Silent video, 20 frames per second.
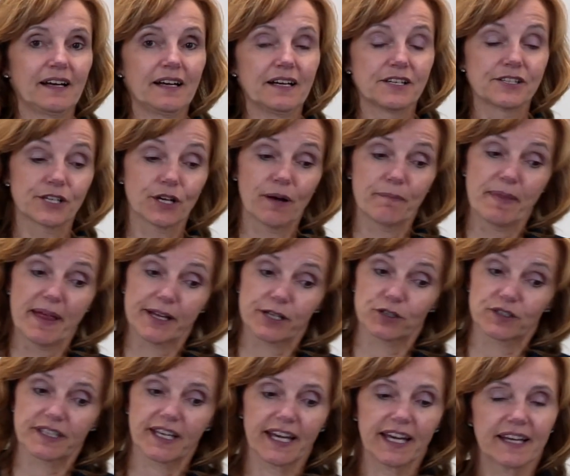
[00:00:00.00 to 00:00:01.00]
So I'm like,
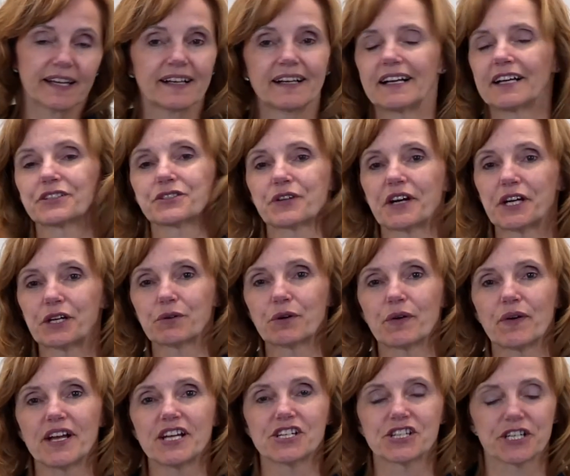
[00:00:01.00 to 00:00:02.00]
okay, I'll try to
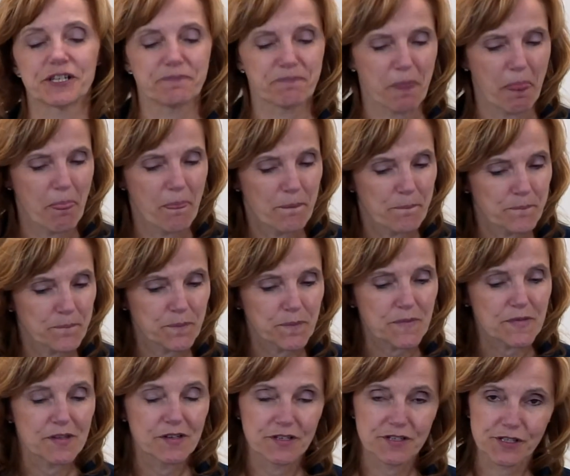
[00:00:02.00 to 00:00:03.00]
arrange it.
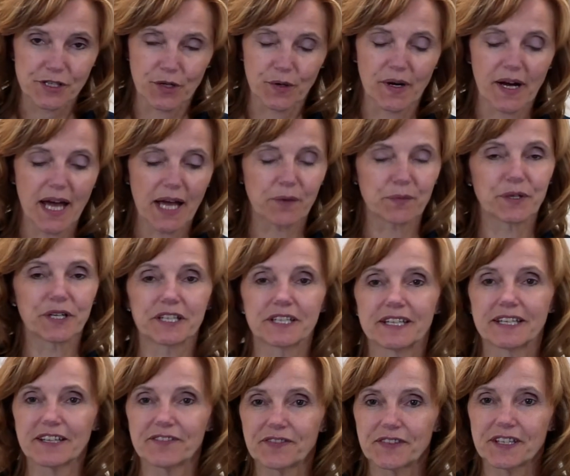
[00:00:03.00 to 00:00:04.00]
So I would
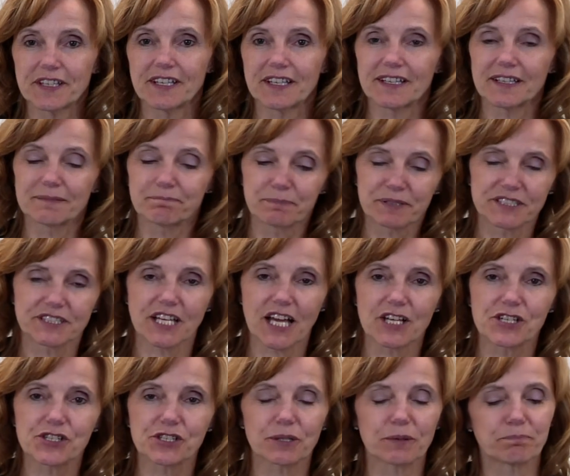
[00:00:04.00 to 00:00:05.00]
get the
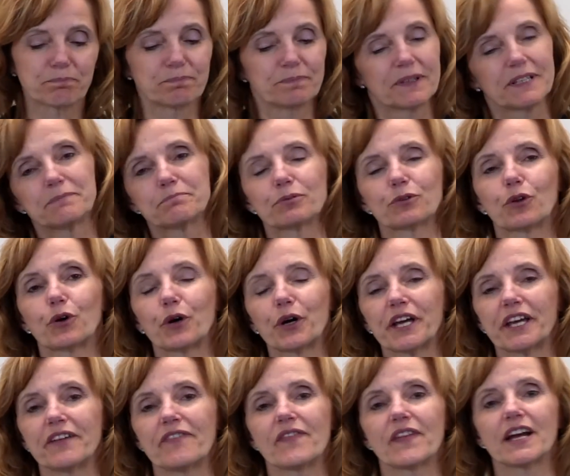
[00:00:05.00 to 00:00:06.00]
potential
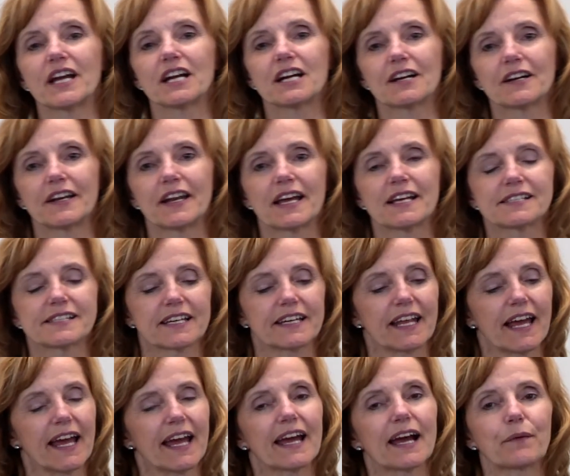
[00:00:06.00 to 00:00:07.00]
employee in there, and I said,
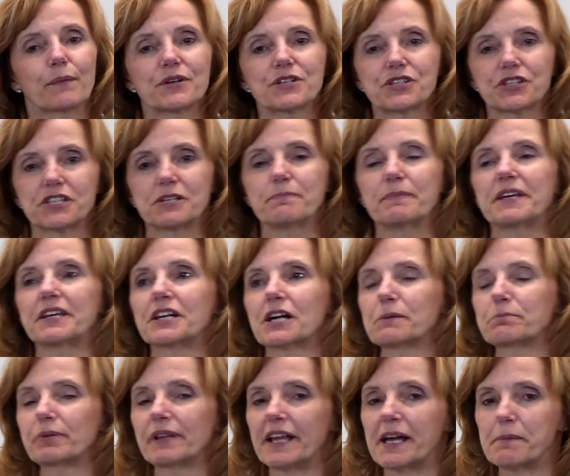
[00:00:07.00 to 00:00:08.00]
hey, I want you to meet our
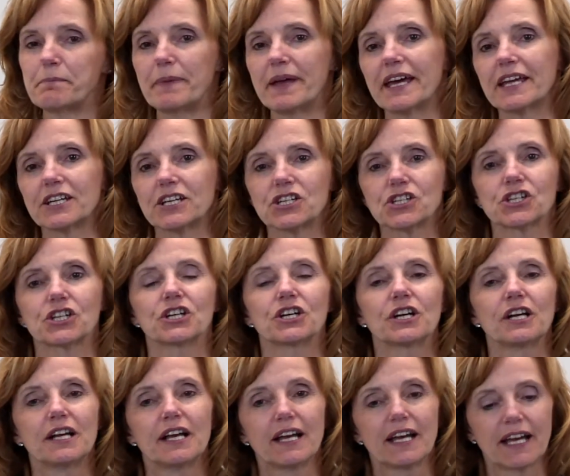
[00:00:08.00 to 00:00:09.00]
plant manager.
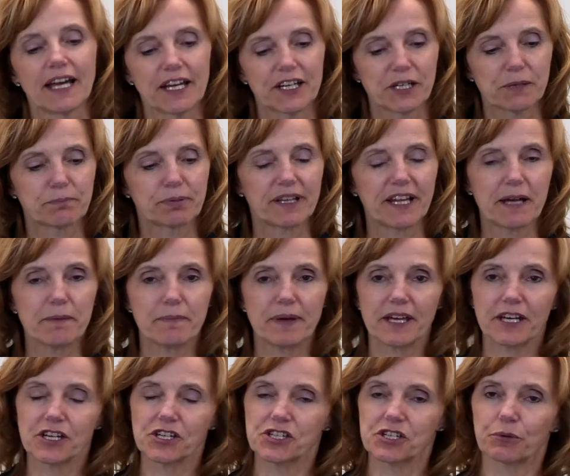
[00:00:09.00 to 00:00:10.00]
And our plant
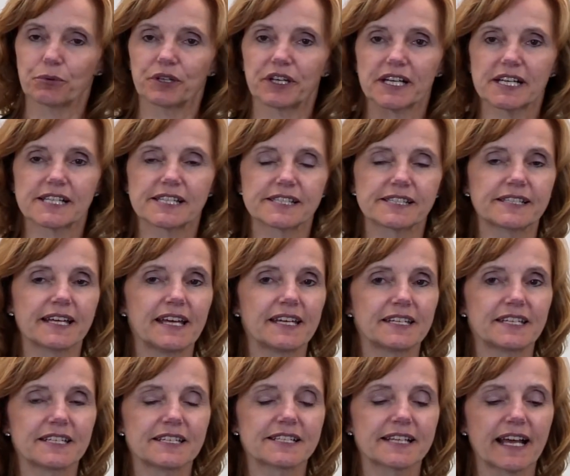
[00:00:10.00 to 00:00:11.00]
manager would
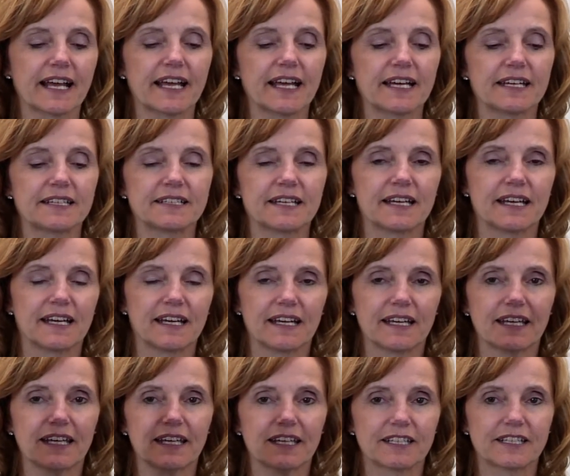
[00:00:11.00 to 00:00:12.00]
extend his hand.
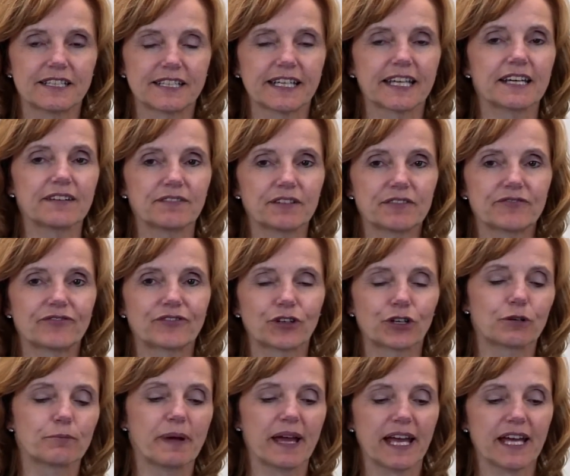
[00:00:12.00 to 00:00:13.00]
He'd give a
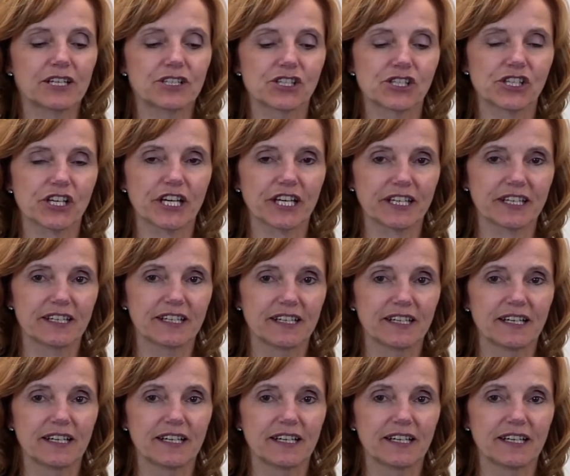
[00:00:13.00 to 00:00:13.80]
firm handshake.